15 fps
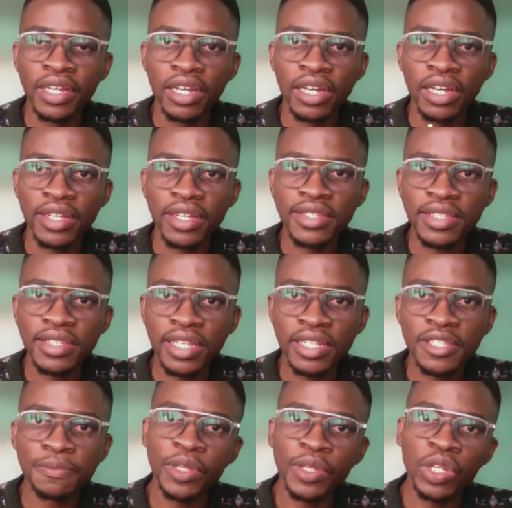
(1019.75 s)
sex
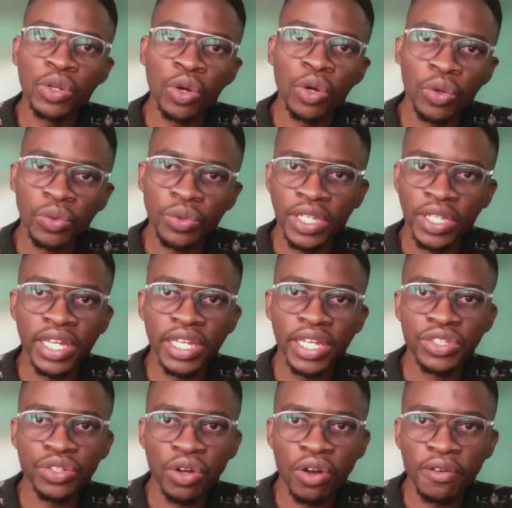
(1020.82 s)
below the age
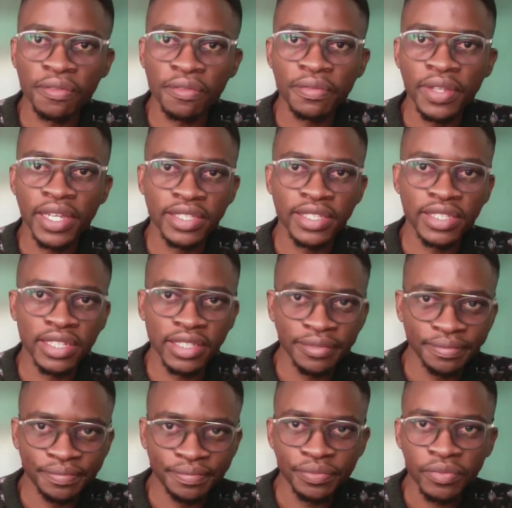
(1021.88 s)
of 18.
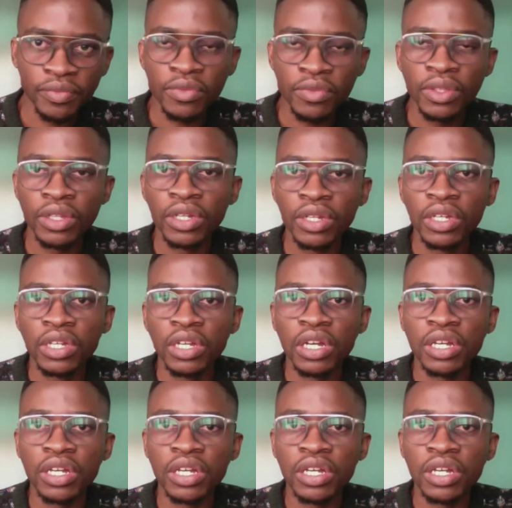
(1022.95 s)
So